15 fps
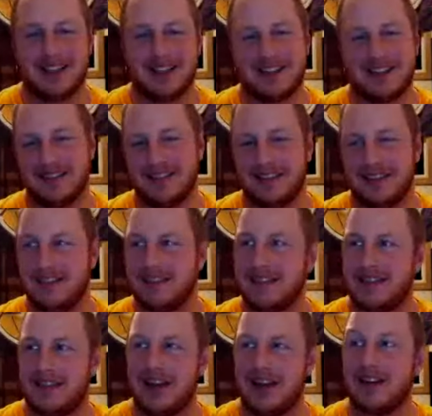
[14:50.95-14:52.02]
Like,
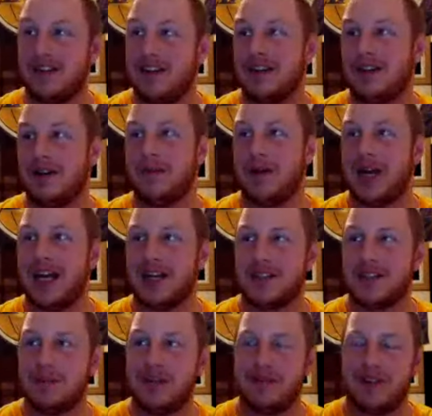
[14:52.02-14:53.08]
there
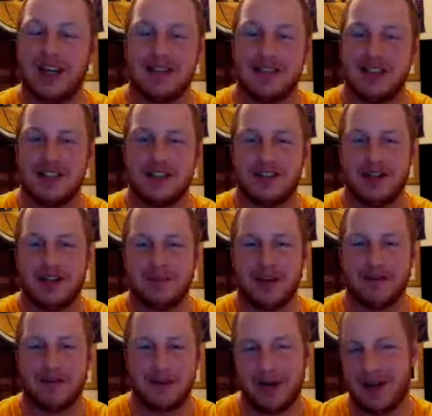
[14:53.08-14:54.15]
might actually be fans that just
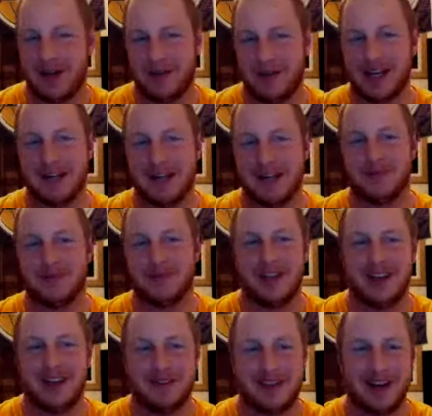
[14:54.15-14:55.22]
jumped off the bandwagon
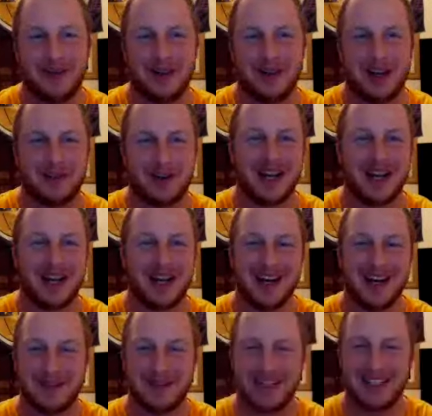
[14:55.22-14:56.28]
if that would ever
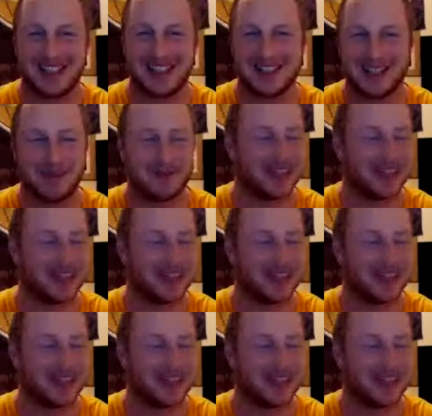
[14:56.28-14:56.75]
happen, like